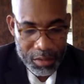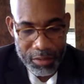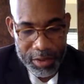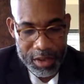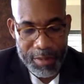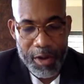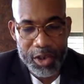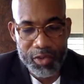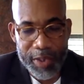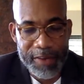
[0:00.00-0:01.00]
who is
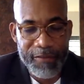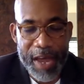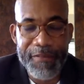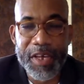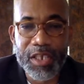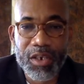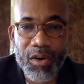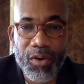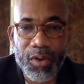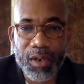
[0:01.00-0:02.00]
about 25 years
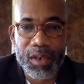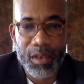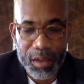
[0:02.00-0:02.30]
old.